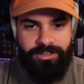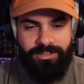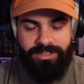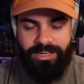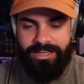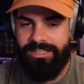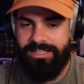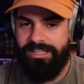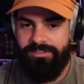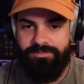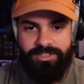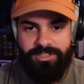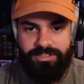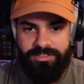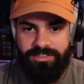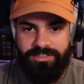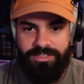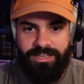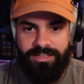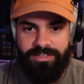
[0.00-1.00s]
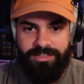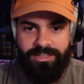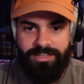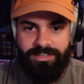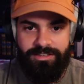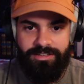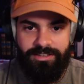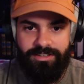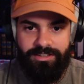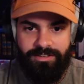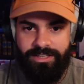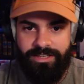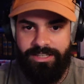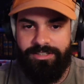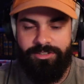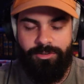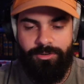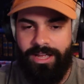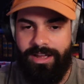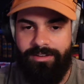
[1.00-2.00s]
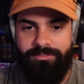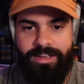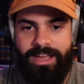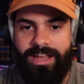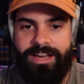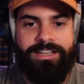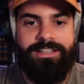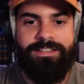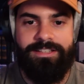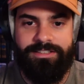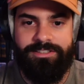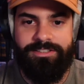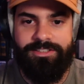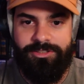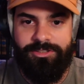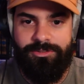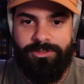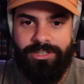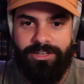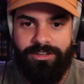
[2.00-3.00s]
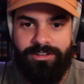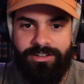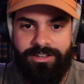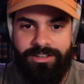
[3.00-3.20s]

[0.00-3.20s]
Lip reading: Nynaeve and Elaine don't have anything to do here.